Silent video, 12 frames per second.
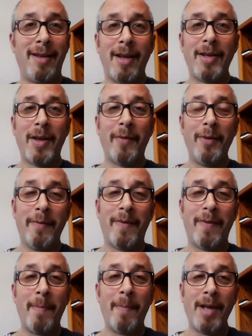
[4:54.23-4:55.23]
I definitely
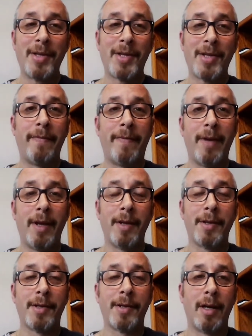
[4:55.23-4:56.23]
define myself
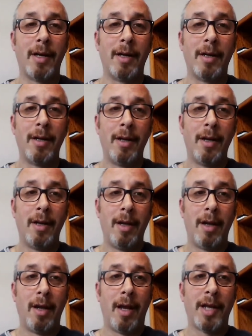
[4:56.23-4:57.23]
as uh,
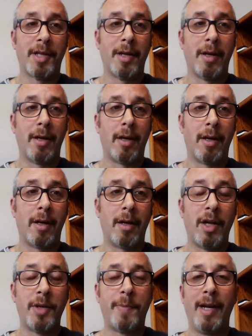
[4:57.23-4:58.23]
as a
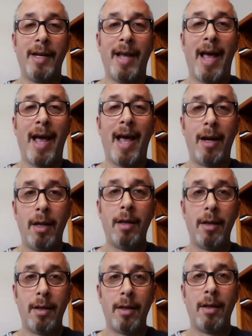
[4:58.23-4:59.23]
husband and dad.
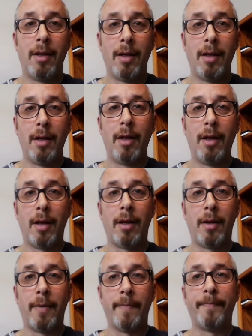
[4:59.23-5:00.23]

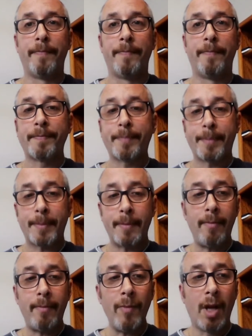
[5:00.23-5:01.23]
Um,
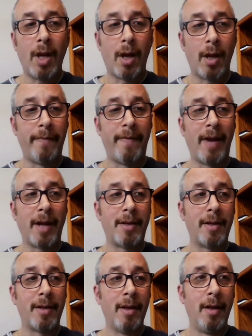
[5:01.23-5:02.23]
uh, in
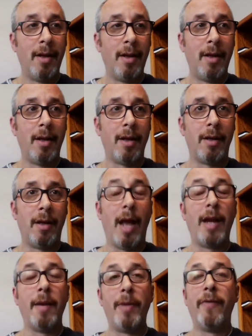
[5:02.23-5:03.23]
fact, uh, you
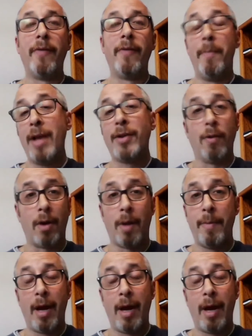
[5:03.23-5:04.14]
know, and a bit of a mentor. I